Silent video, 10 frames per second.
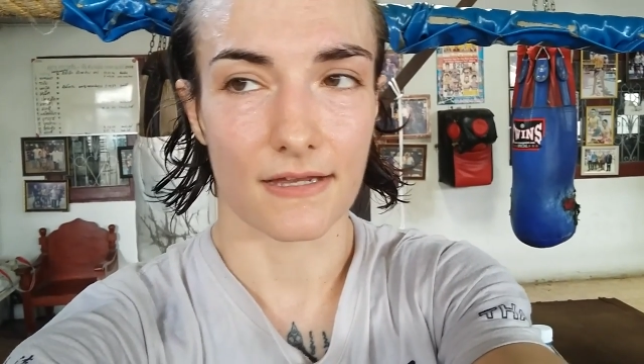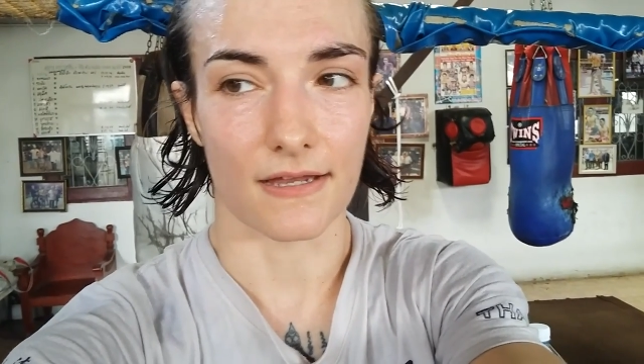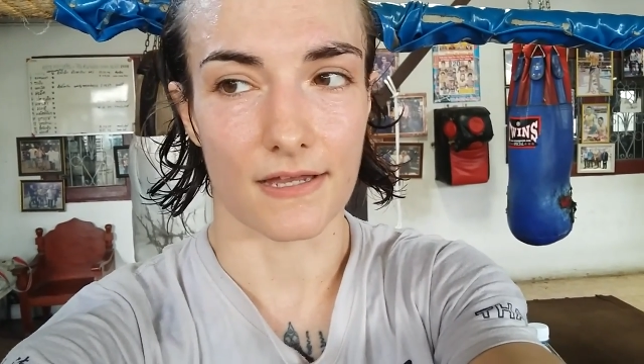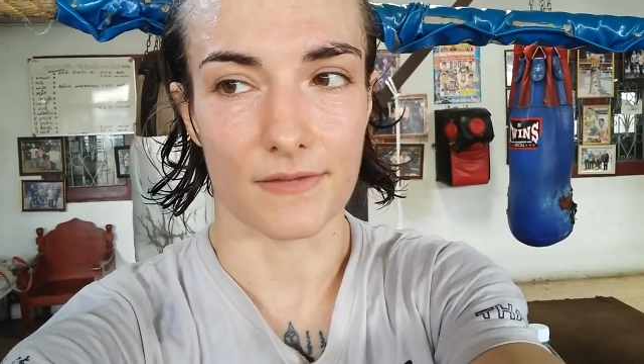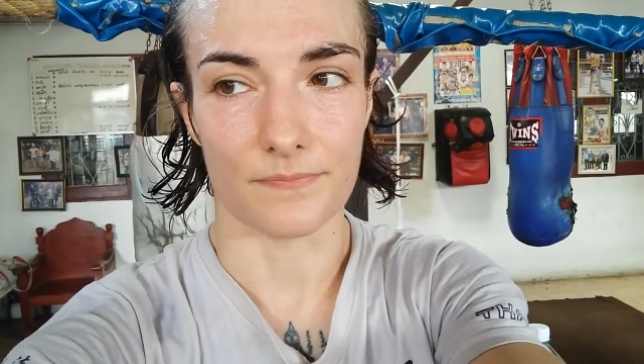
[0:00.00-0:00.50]

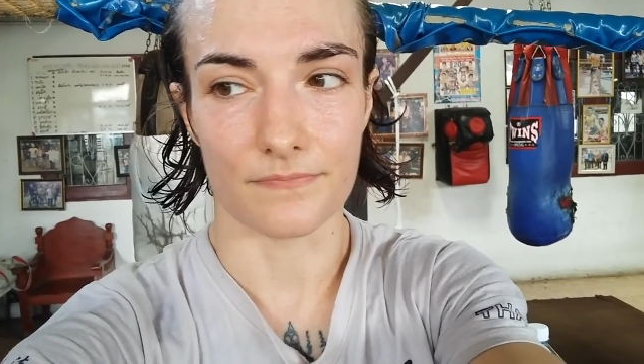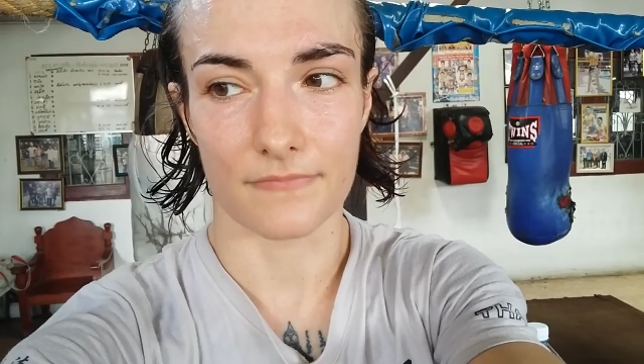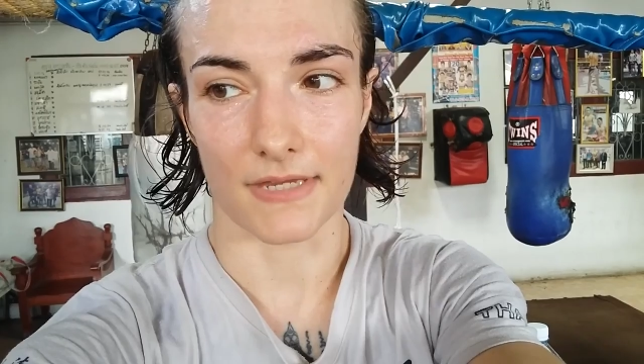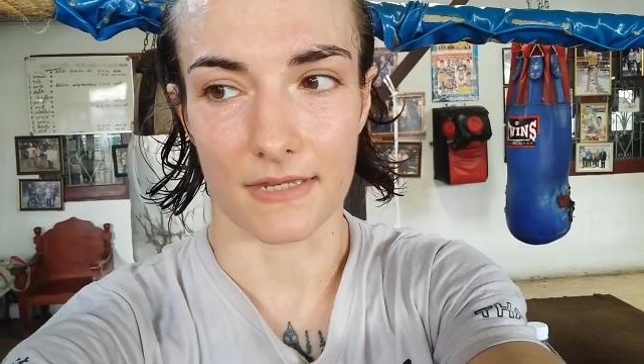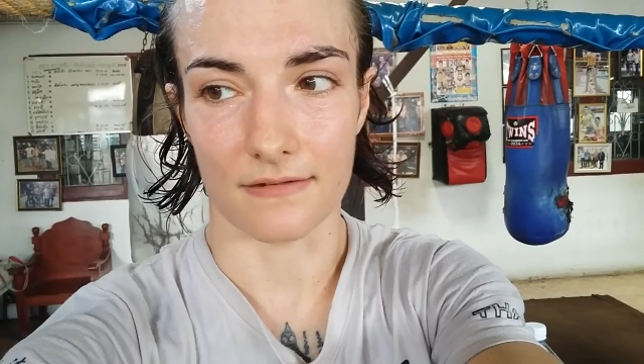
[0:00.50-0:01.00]

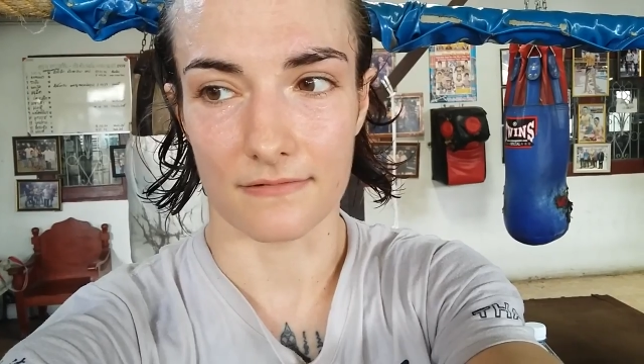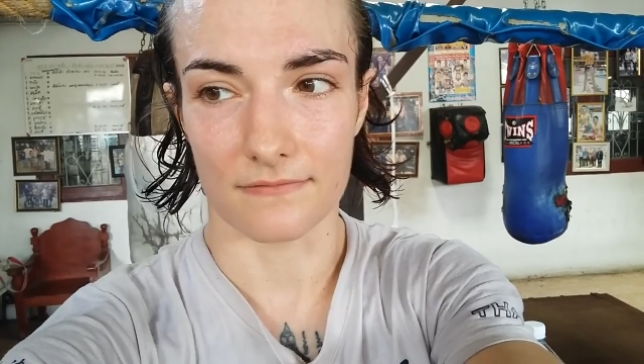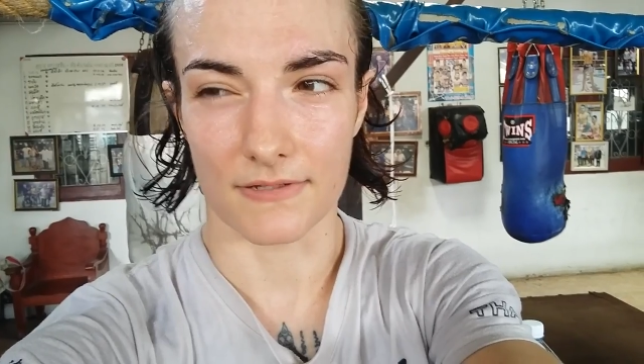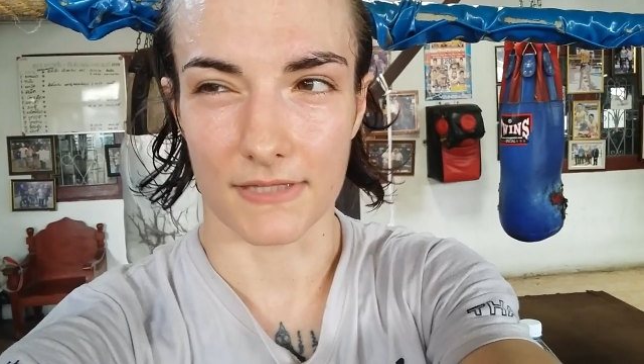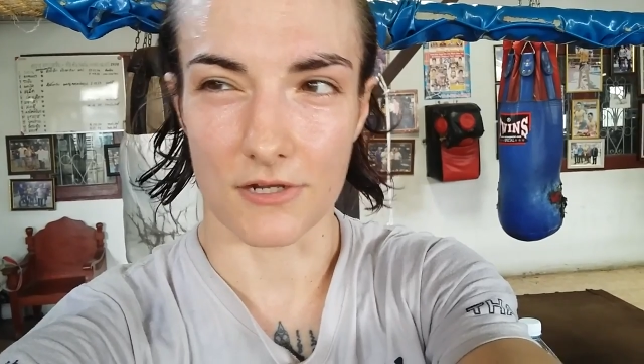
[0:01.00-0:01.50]
and
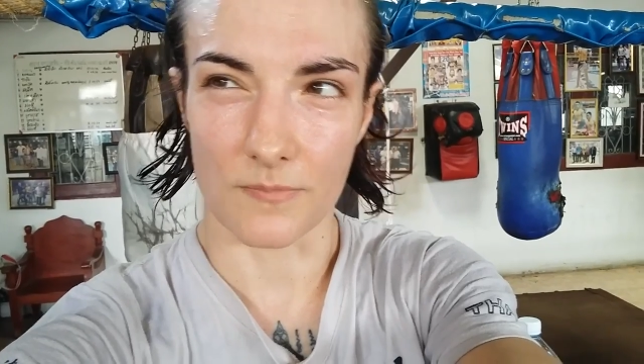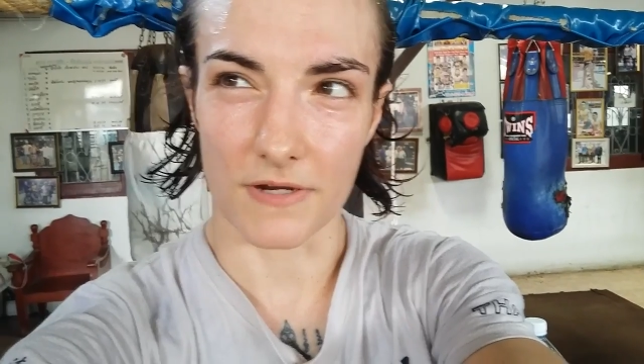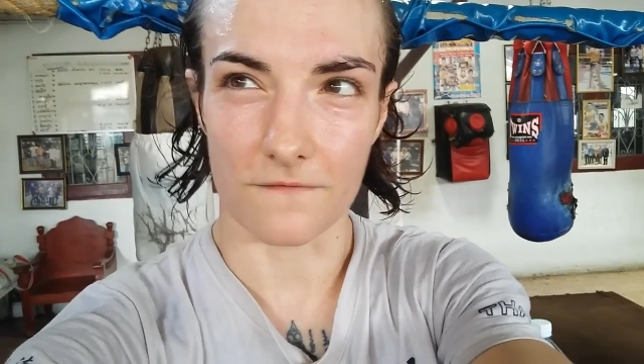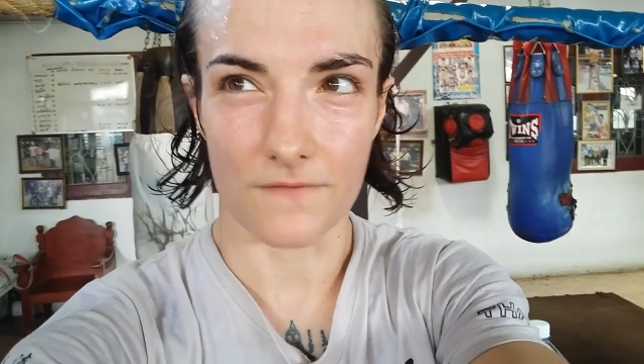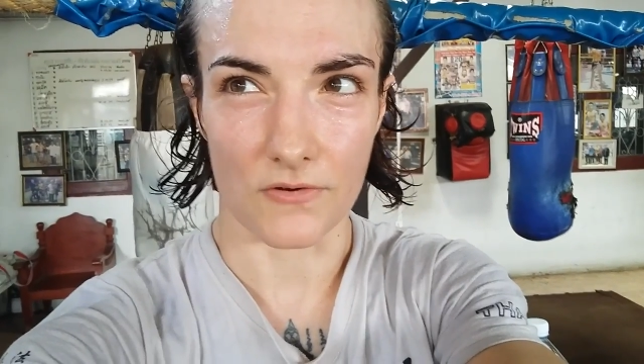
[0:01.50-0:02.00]
a little
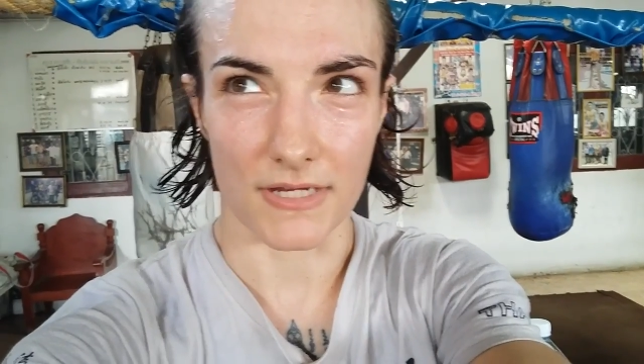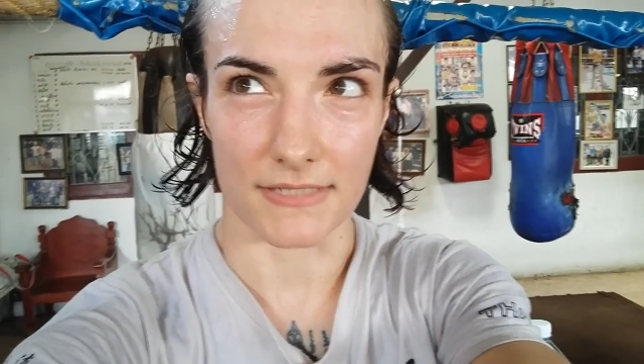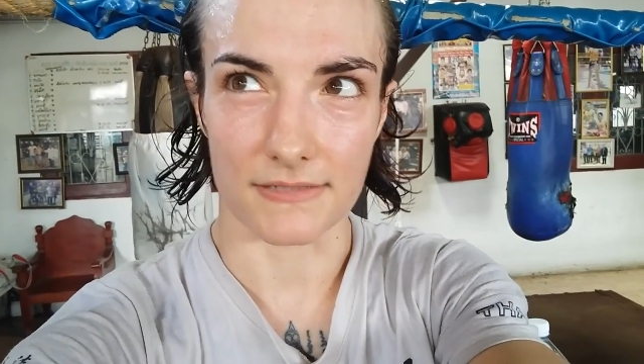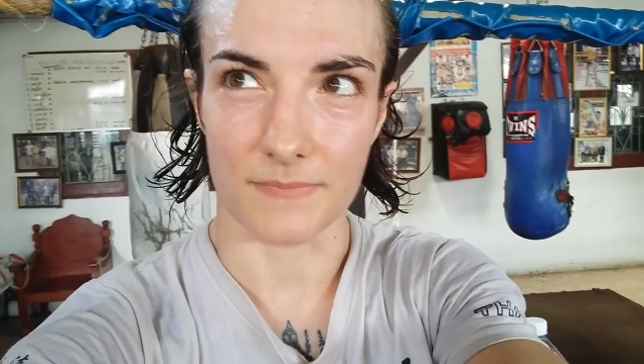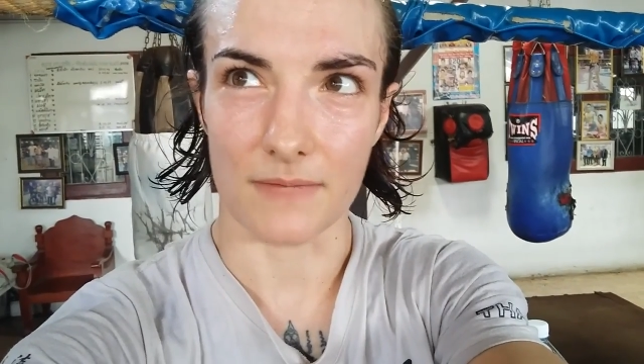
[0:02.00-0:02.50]
bit of
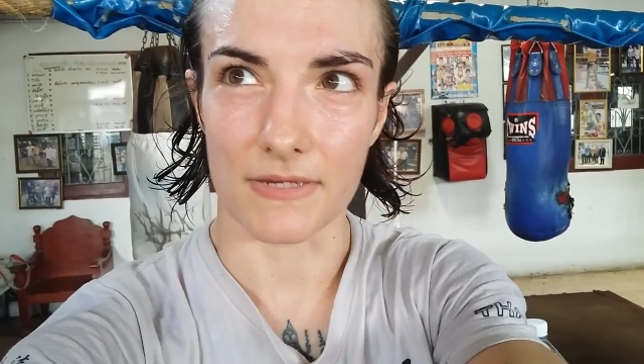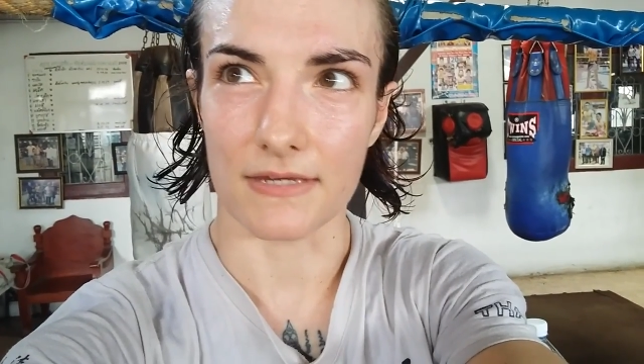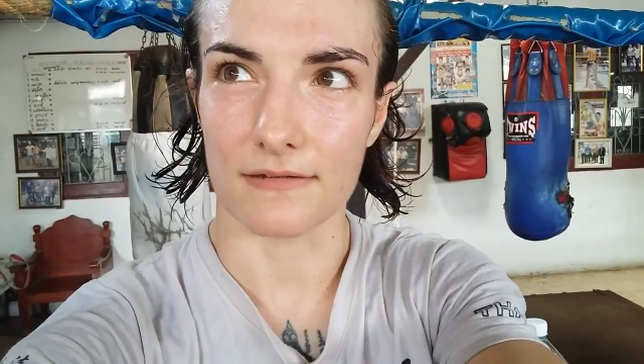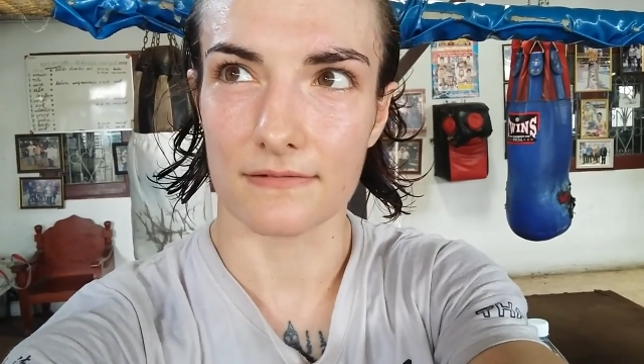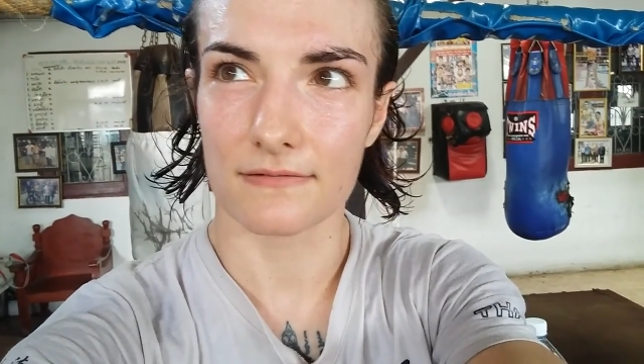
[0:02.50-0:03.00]
focus,
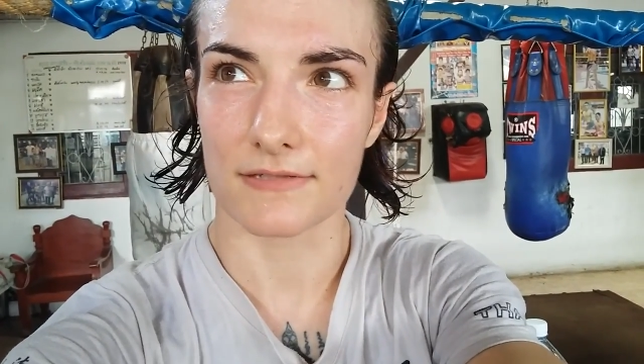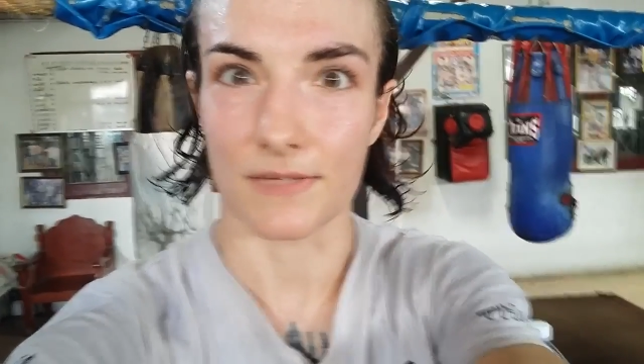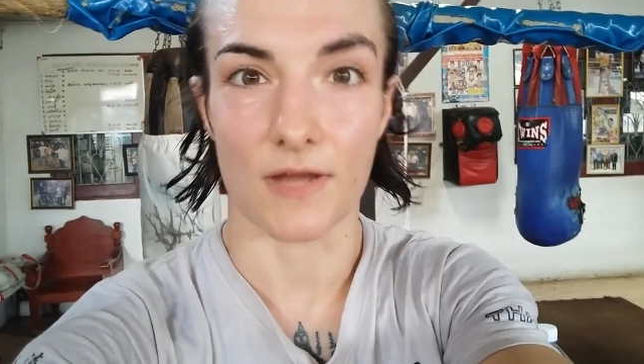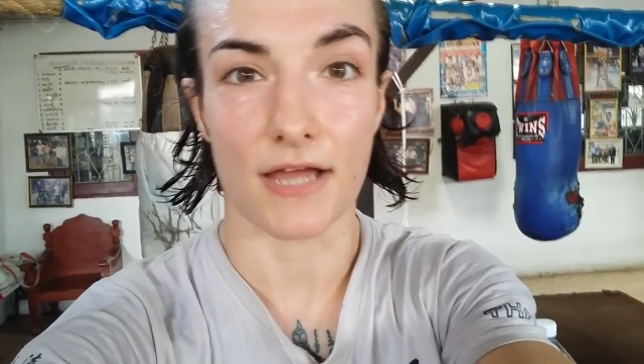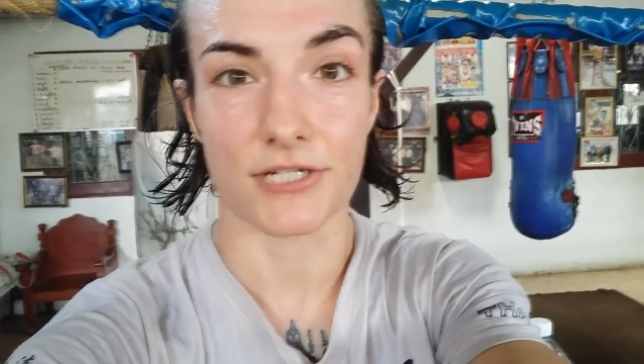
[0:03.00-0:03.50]
maybe
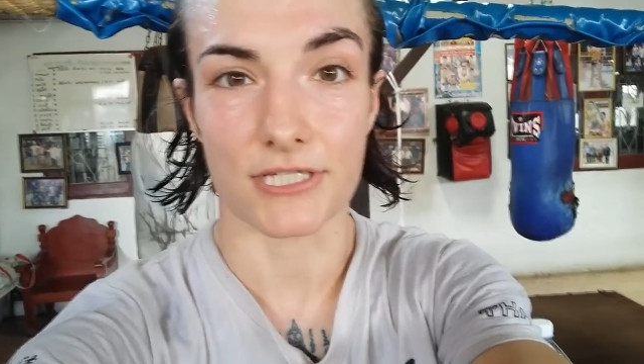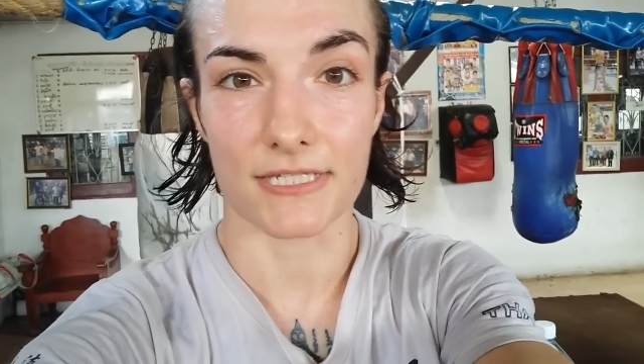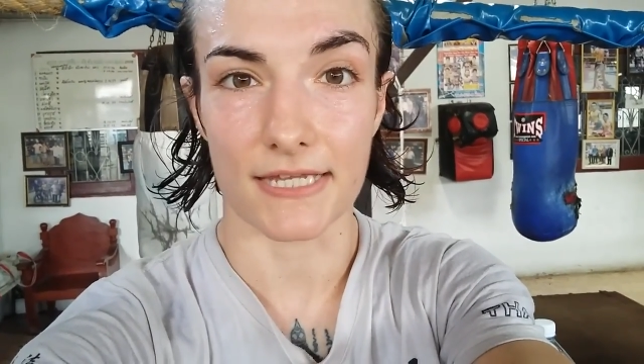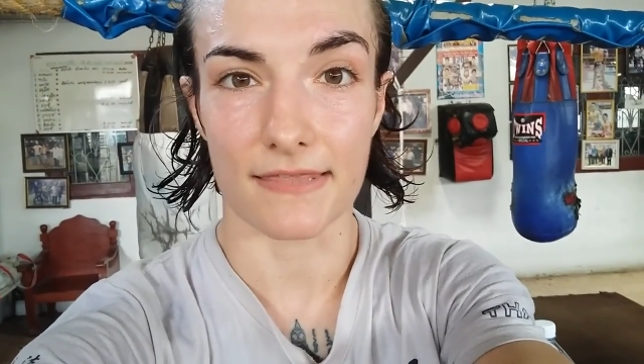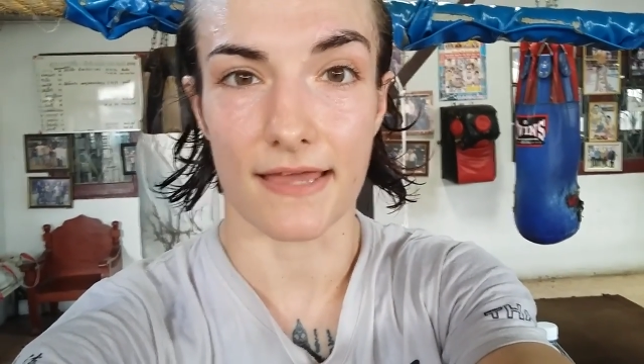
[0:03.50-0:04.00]

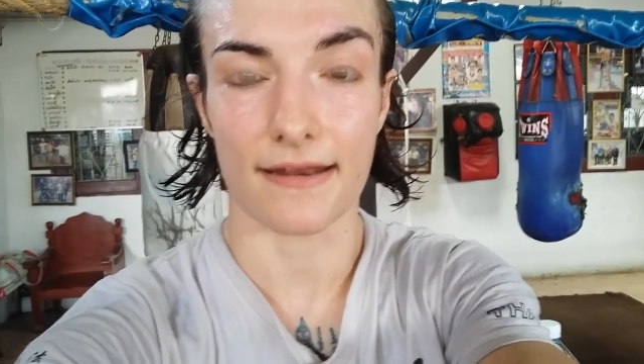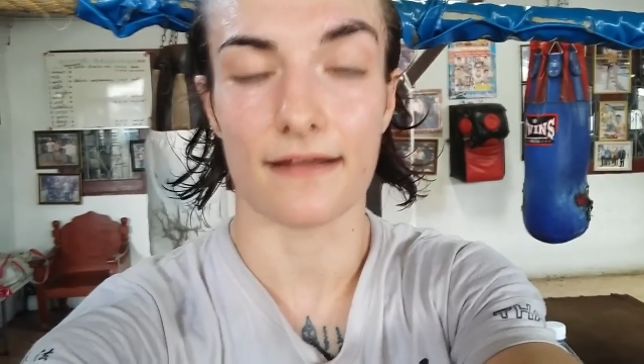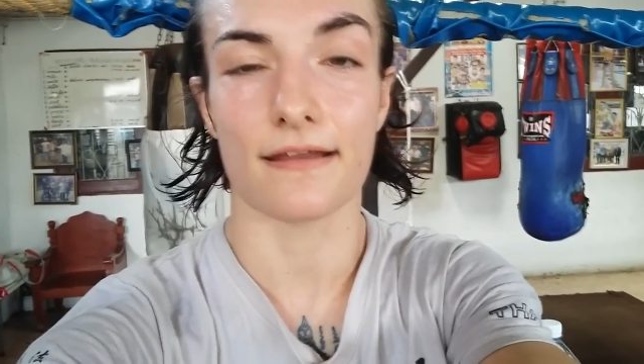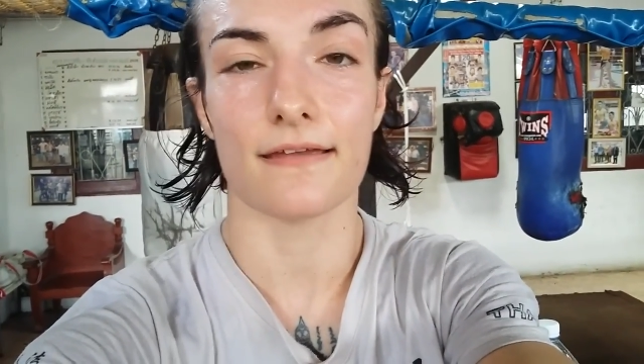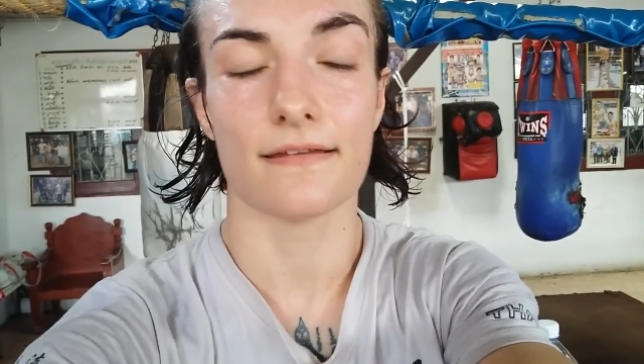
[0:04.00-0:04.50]
subconsciously in that
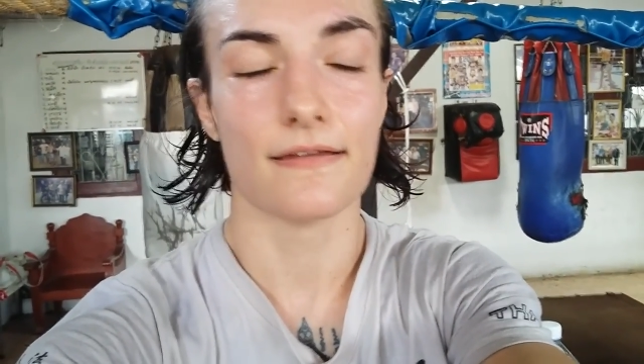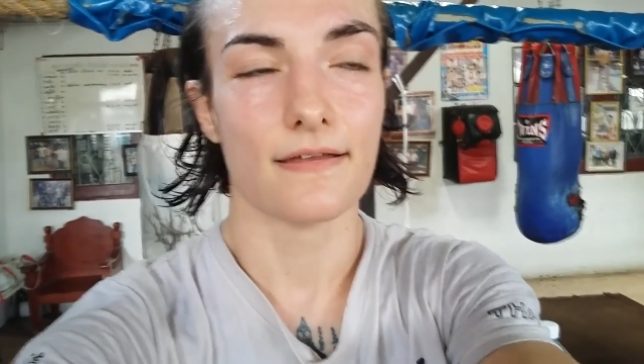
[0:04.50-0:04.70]
area.